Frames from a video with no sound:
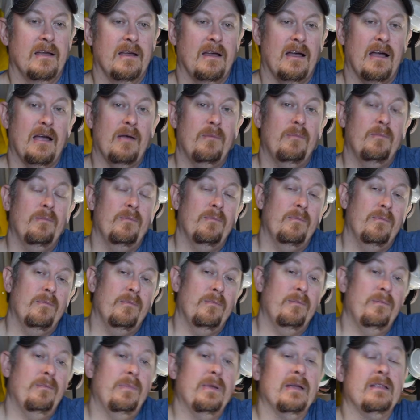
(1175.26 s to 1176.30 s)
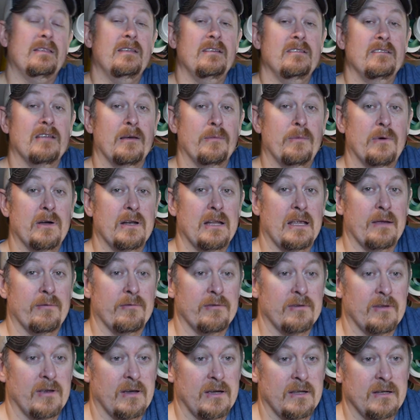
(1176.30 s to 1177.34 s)
I picked this up on
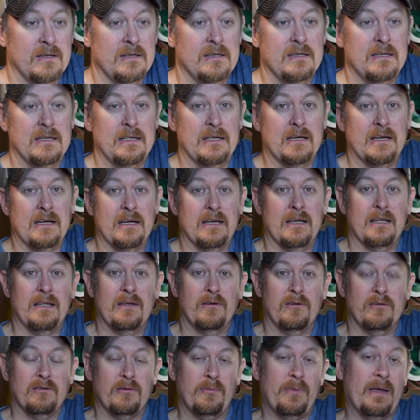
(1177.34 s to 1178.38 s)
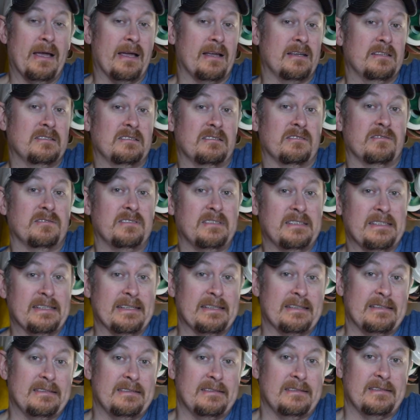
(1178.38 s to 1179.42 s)
Amazon. It was a package of
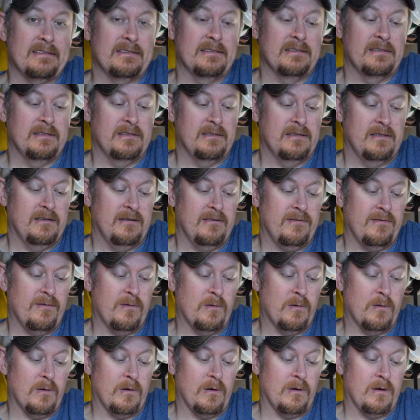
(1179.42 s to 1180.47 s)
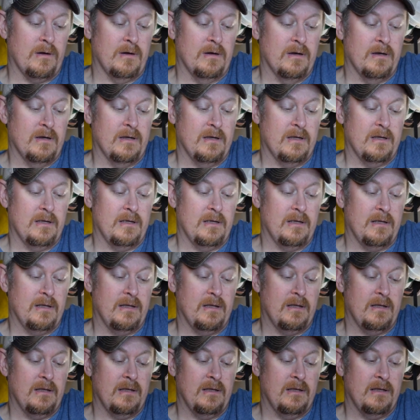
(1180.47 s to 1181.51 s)
6 for
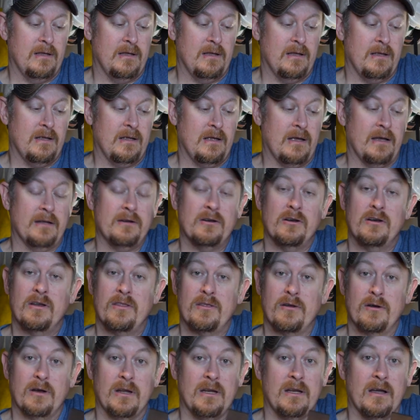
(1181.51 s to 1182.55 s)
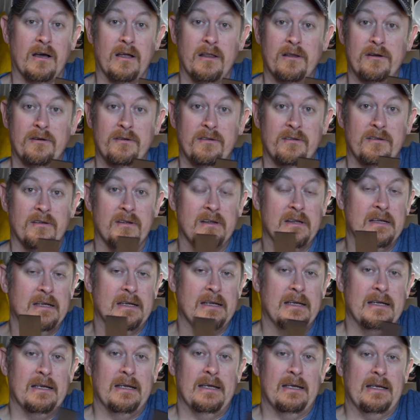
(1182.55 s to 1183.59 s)
under $30.
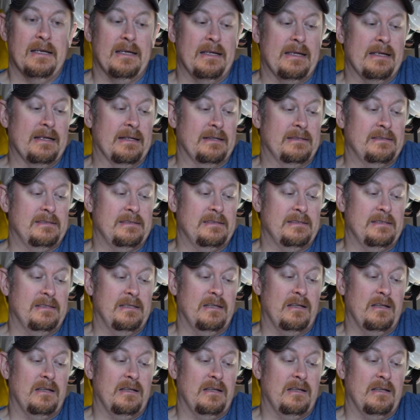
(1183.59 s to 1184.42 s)
It's